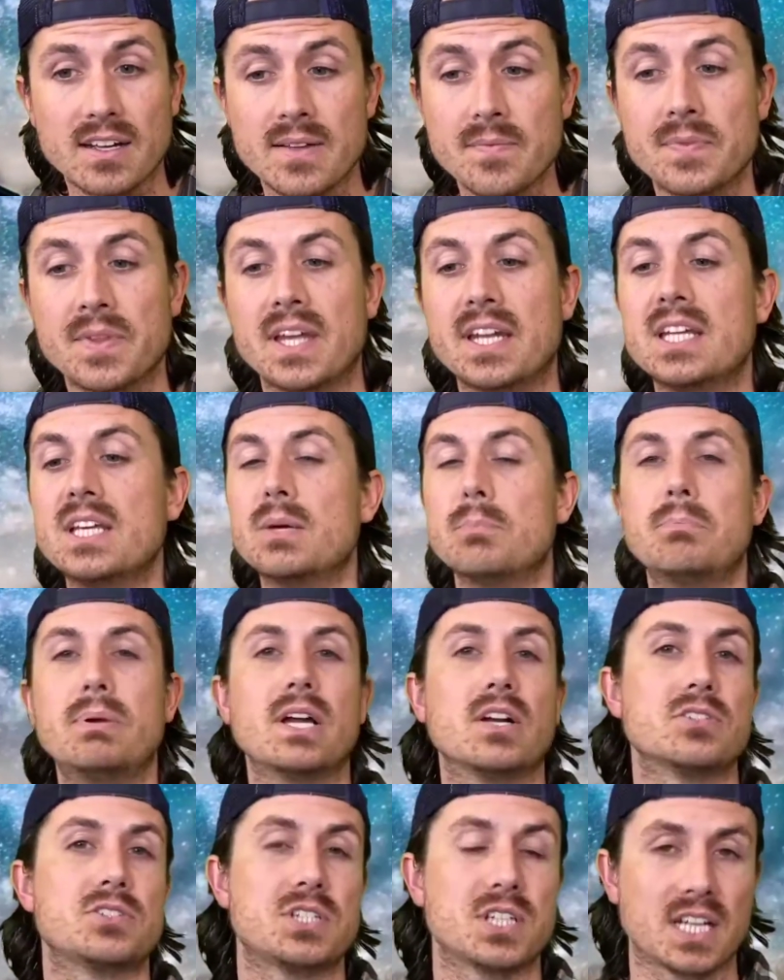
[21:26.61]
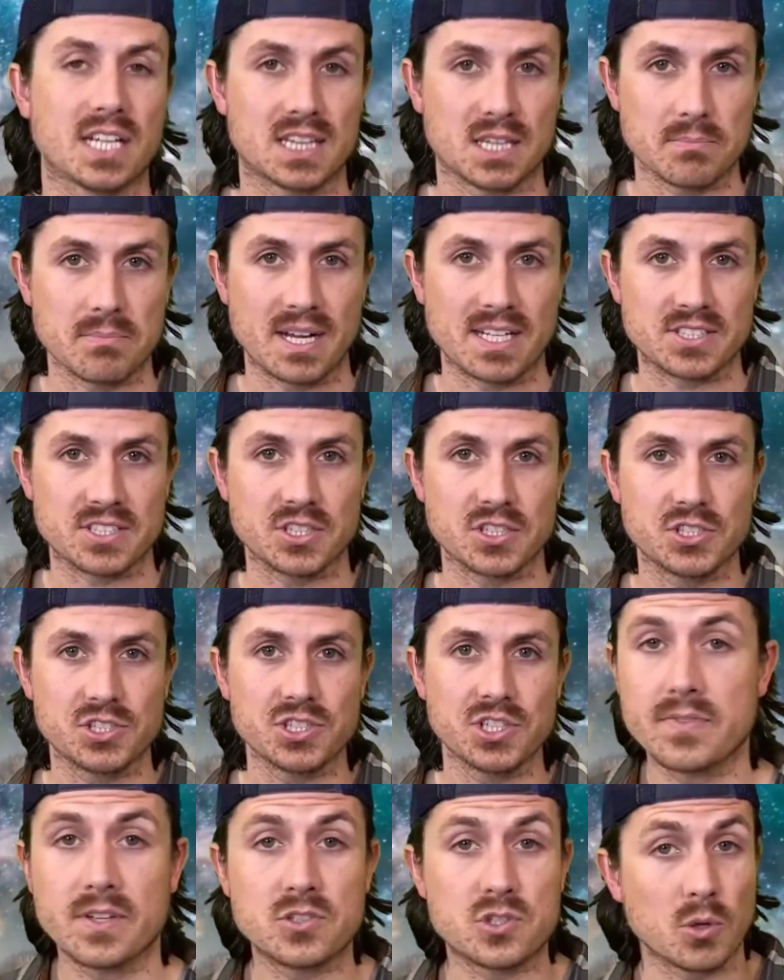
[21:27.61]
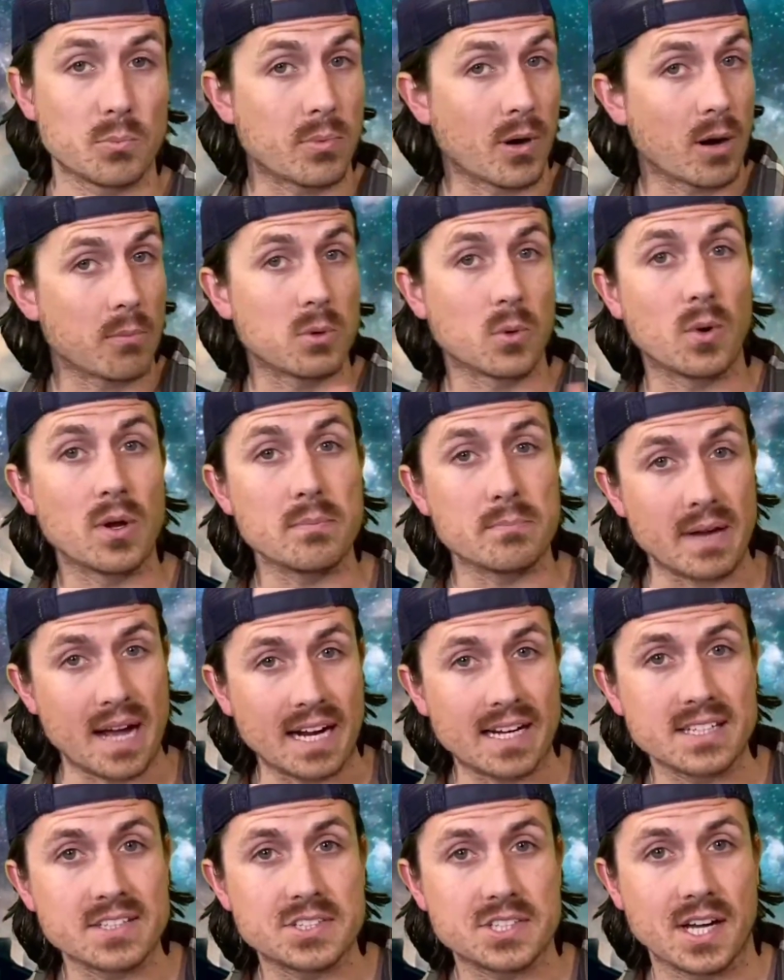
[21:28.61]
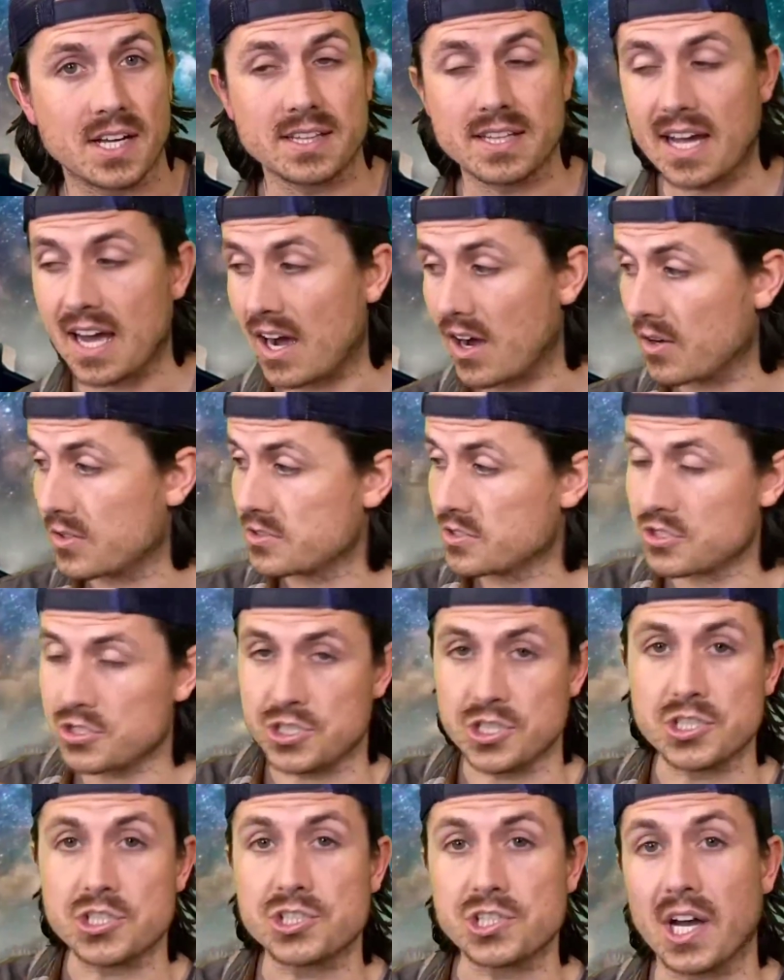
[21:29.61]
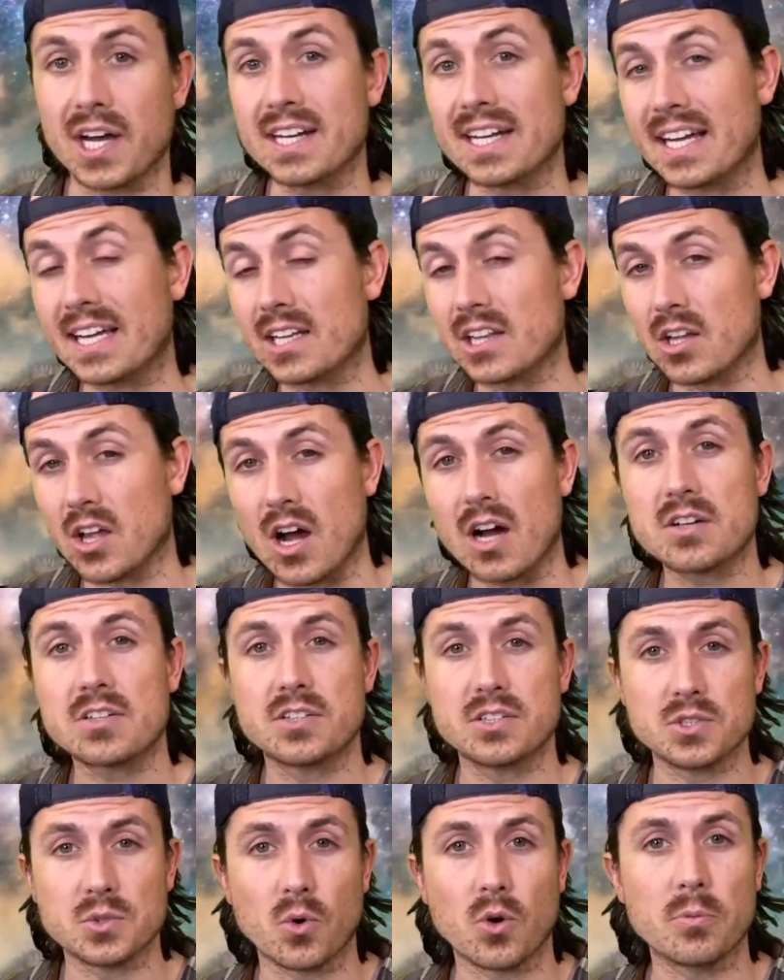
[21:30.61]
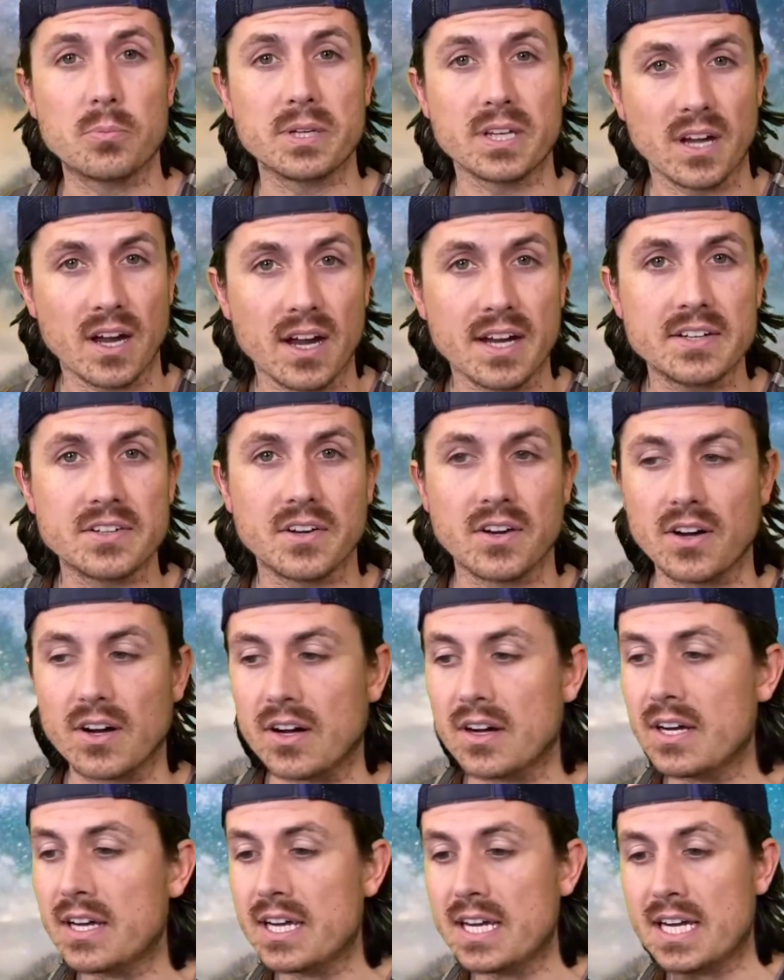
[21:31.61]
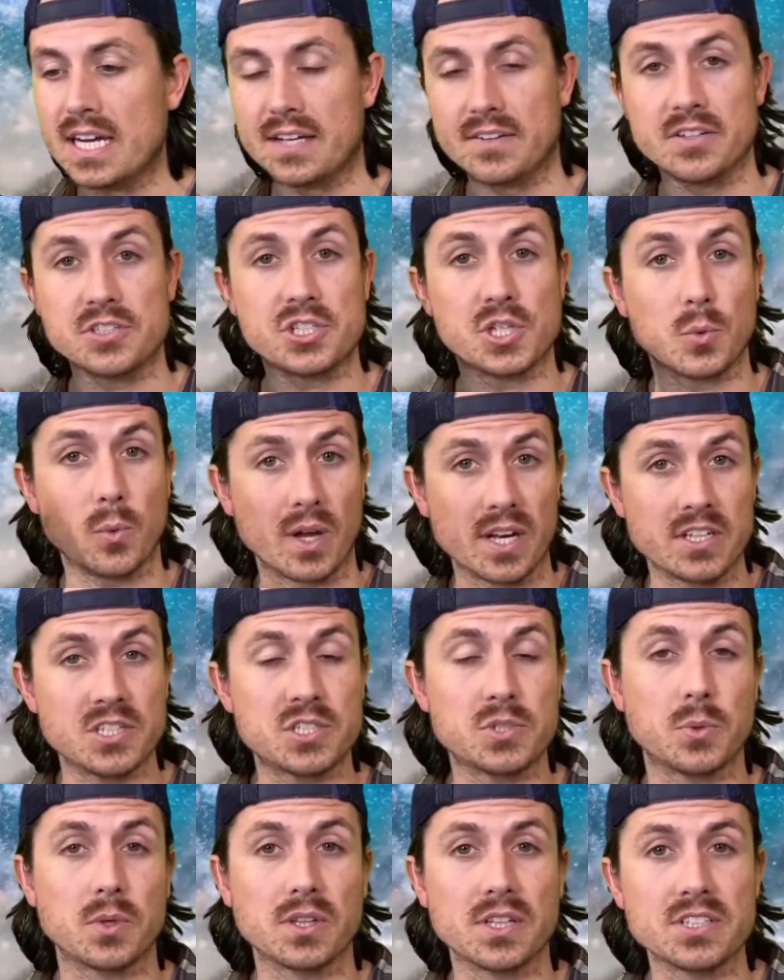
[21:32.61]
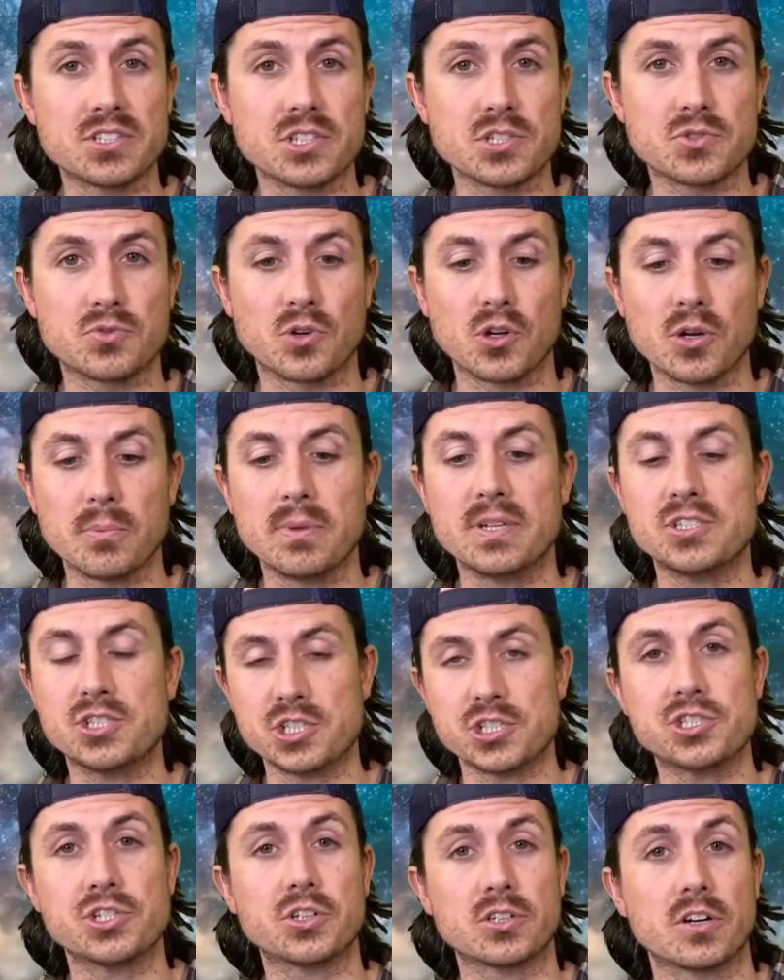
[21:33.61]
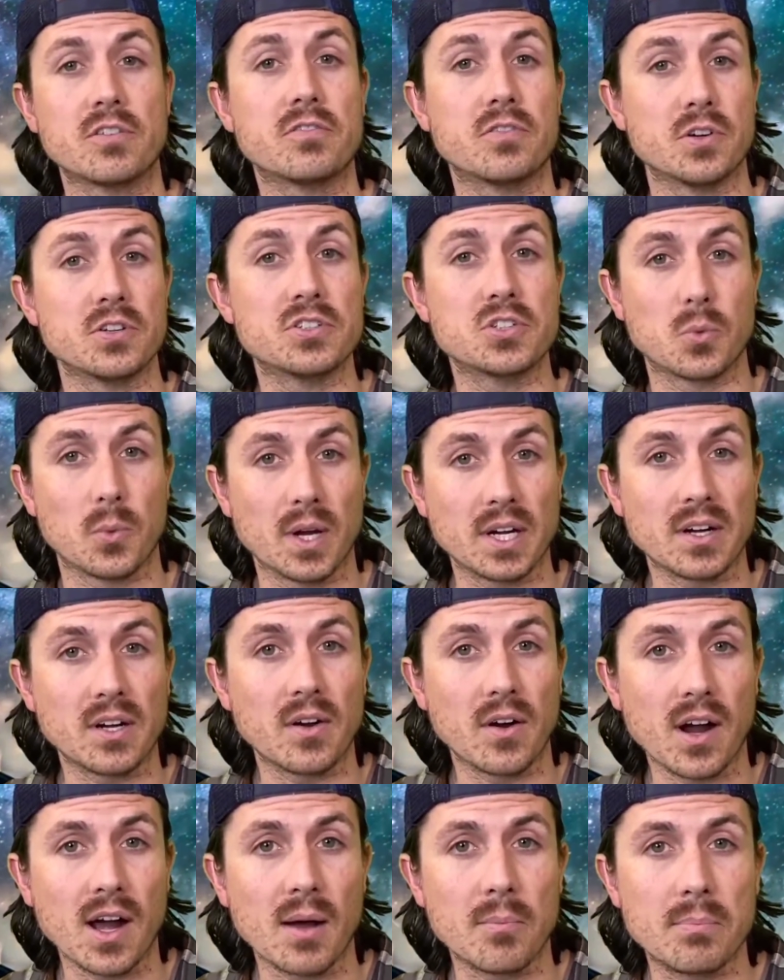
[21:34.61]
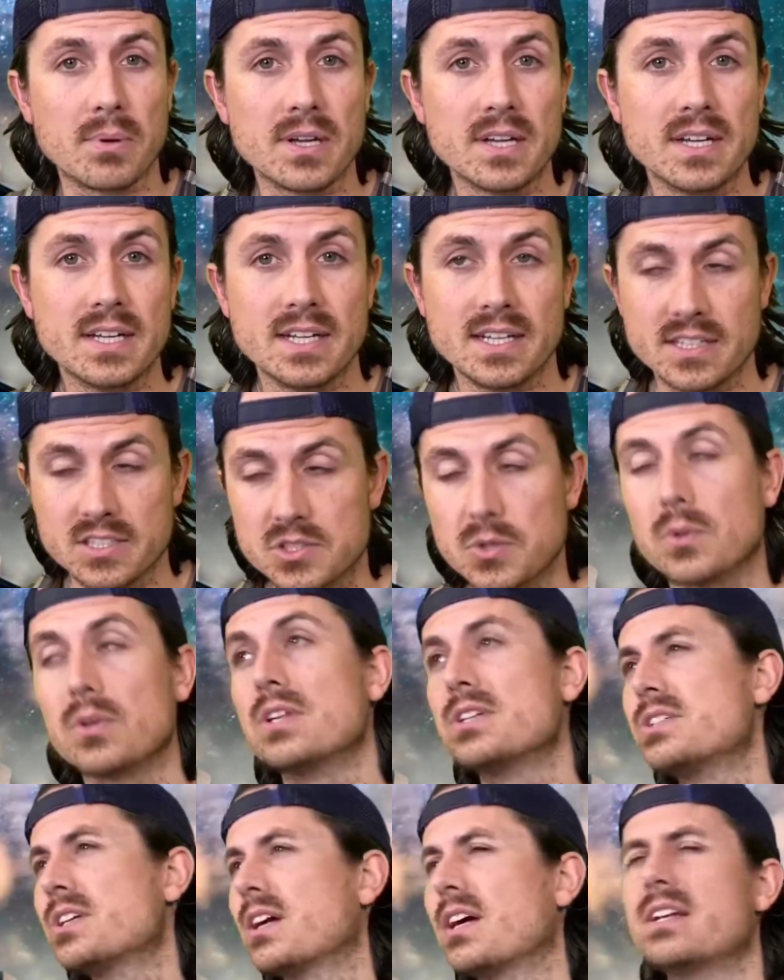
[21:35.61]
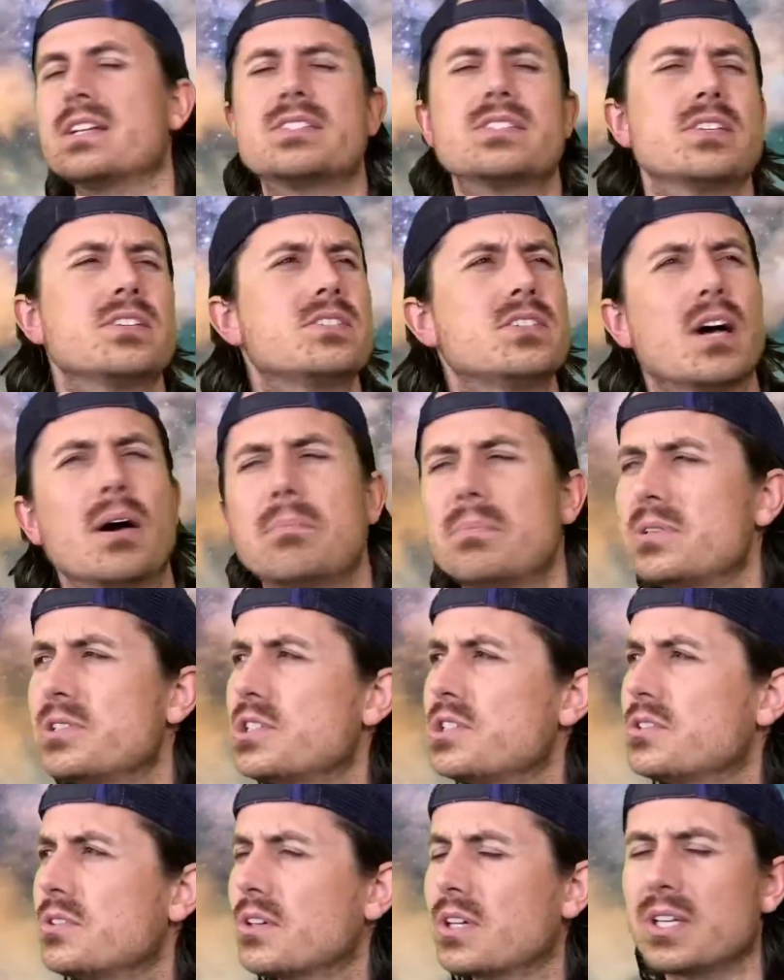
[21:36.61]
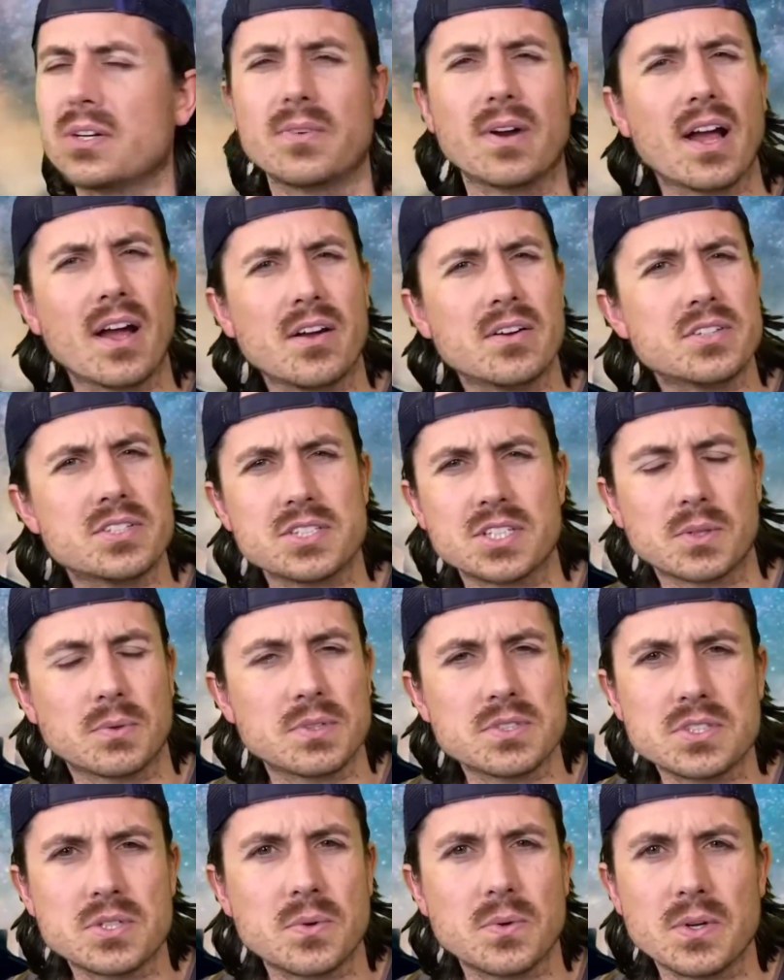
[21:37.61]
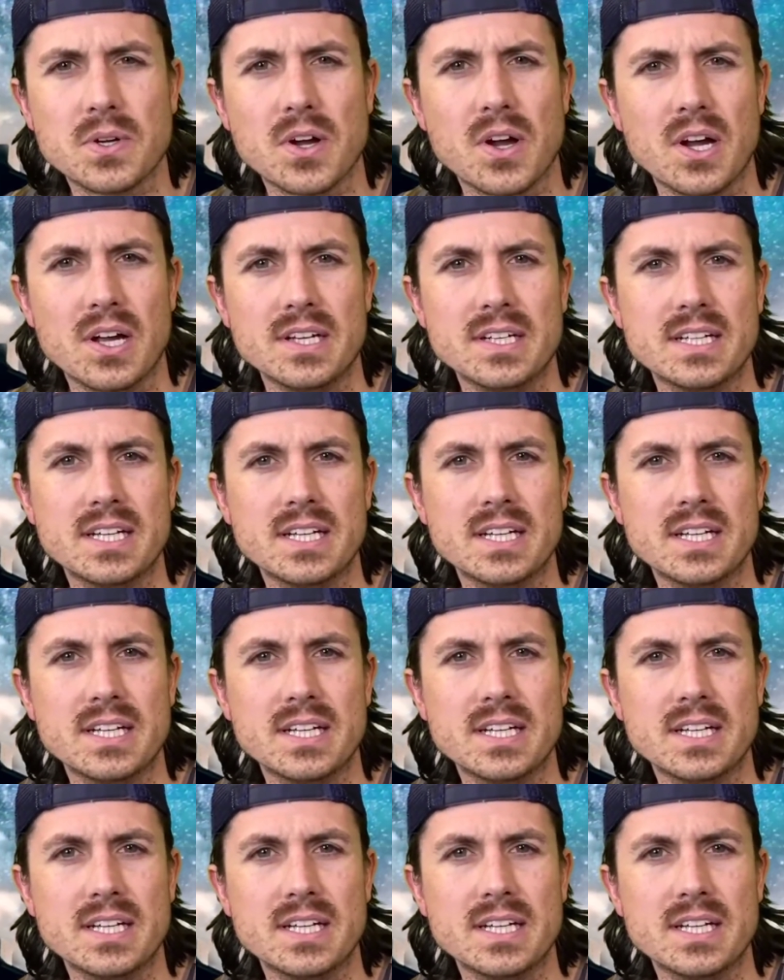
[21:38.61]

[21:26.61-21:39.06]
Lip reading: And he appears to get the message. And so Barbara went back inside the house. She shut and locked the door behind her. And then she went into Alyssa's room and she shook her foot to wake her up. And so Alyssa kind of sits up and she's looking around and she's like, "What's going on?"